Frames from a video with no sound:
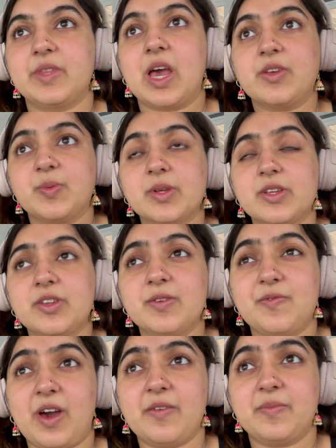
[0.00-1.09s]
was supposed to do
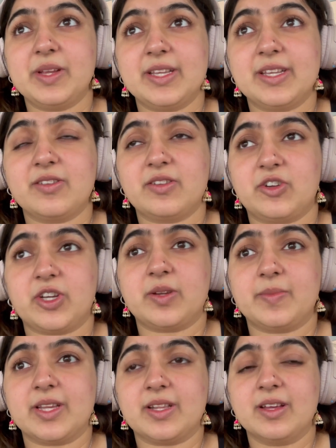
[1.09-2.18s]
5 minutes on the
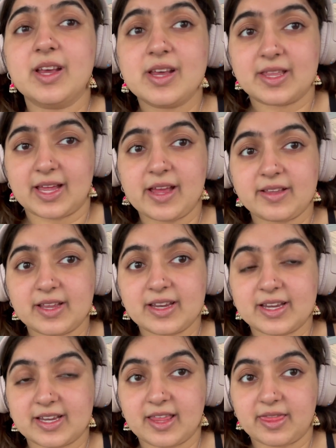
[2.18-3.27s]
treadmill and I said
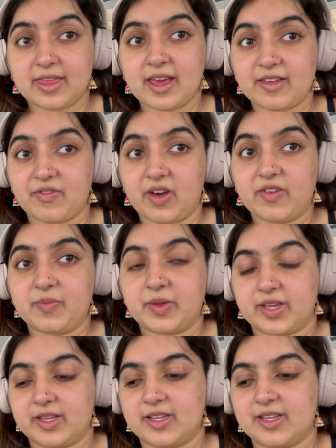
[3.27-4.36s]
I did 35
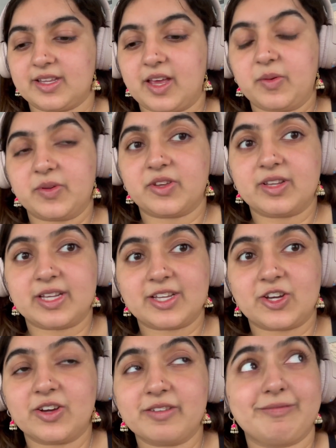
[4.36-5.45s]
because I was on
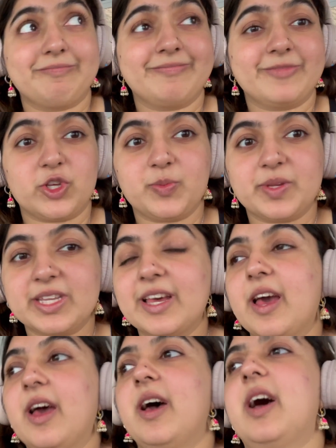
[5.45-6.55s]
TikTok, oops.
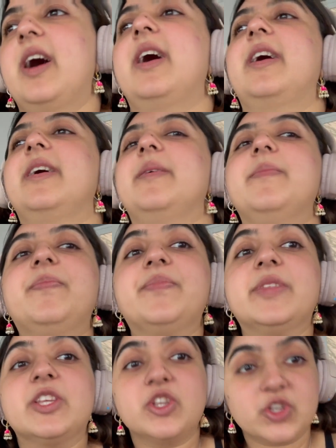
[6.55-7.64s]

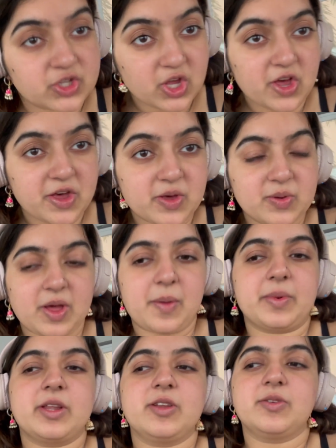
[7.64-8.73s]
So I'm
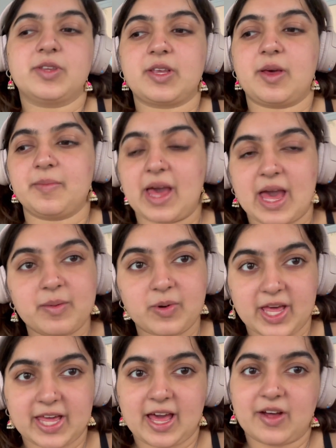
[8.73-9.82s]
gonna do some ab
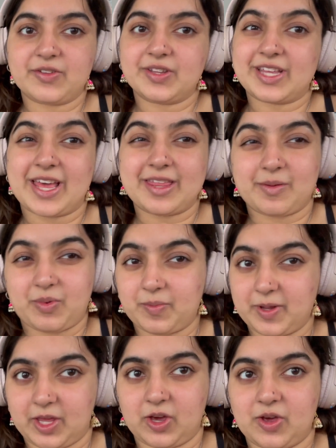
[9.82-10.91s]
workouts and then
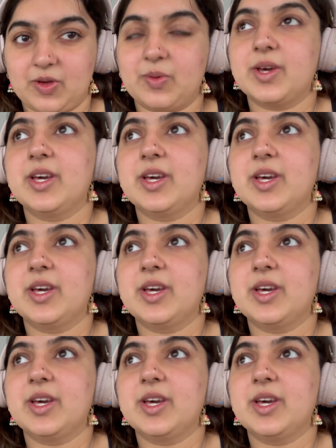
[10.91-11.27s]
probably go